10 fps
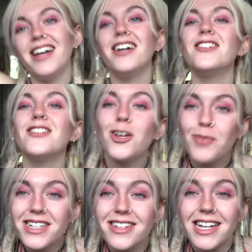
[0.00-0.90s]
So
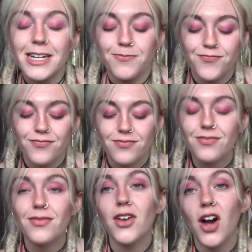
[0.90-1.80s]
basically,
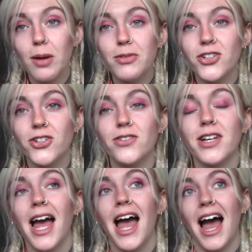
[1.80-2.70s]
I'm a student
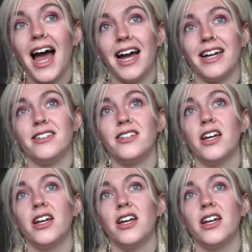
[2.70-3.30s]
and